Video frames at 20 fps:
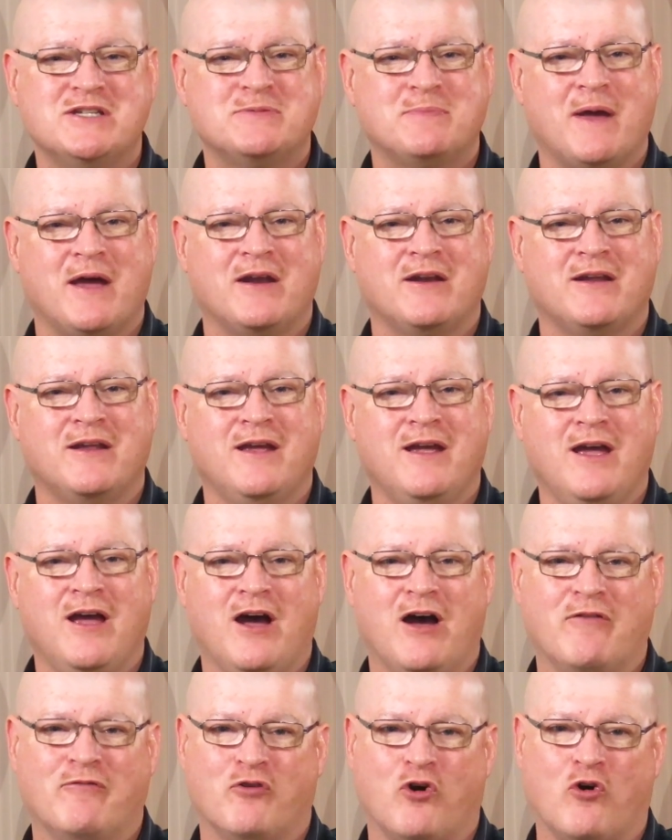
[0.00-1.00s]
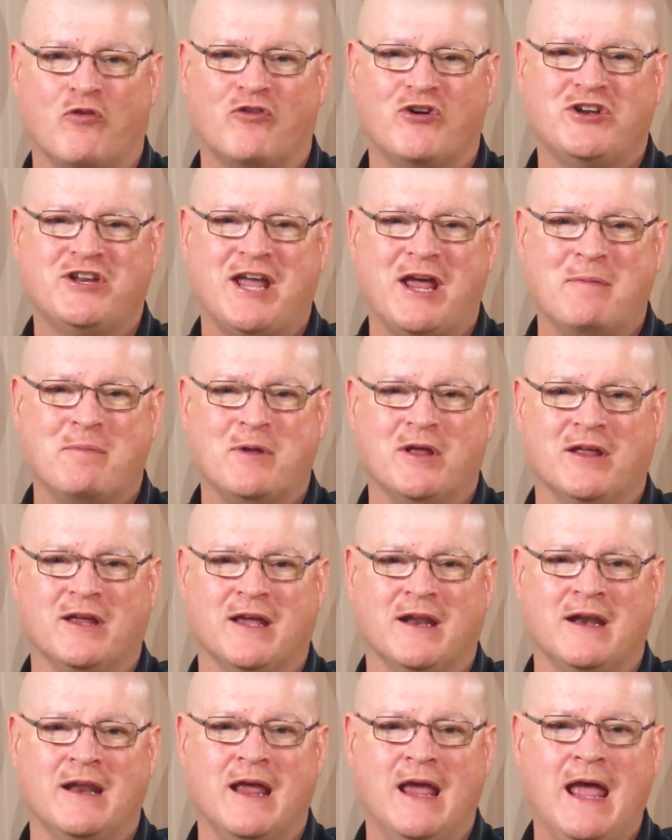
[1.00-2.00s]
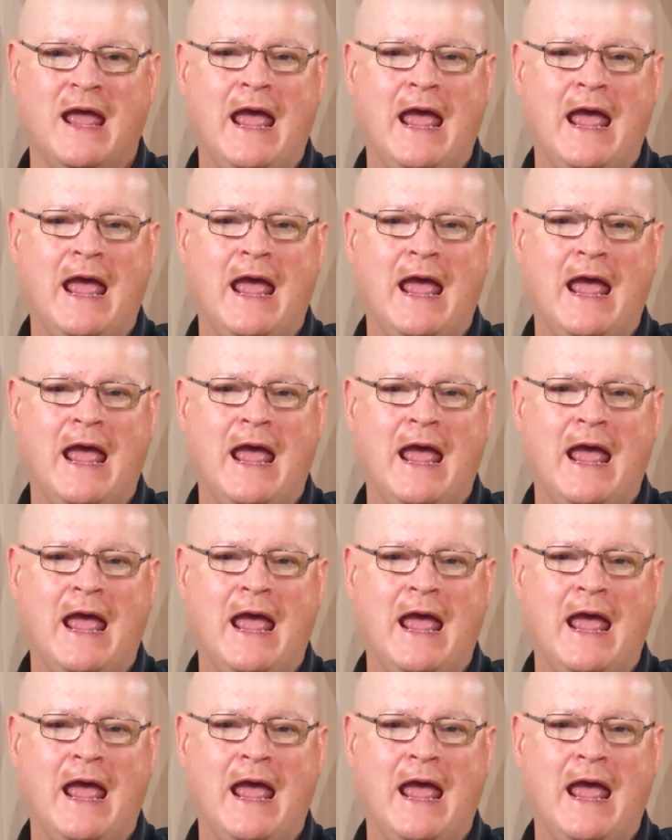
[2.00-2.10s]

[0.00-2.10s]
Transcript: spend of over $10 million,